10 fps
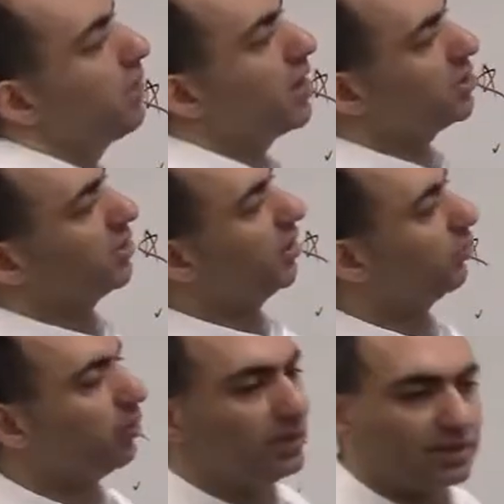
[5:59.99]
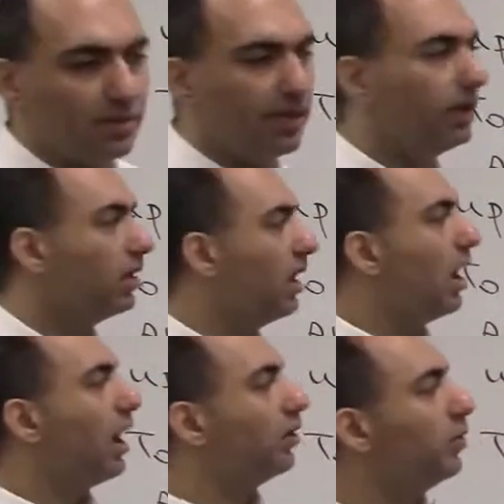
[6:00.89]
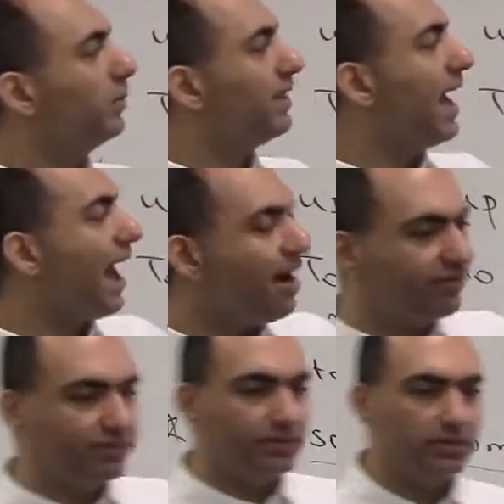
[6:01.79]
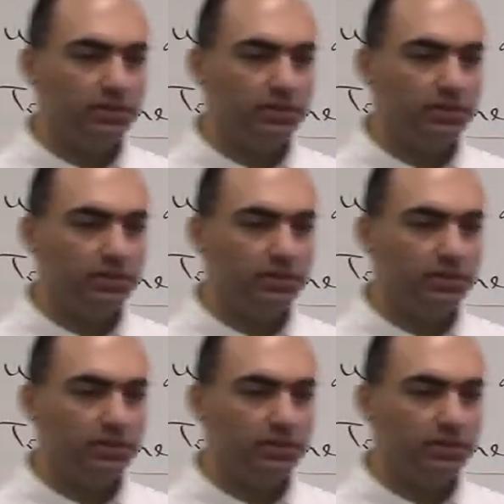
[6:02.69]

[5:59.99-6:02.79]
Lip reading: Partially agree with something. I agree with half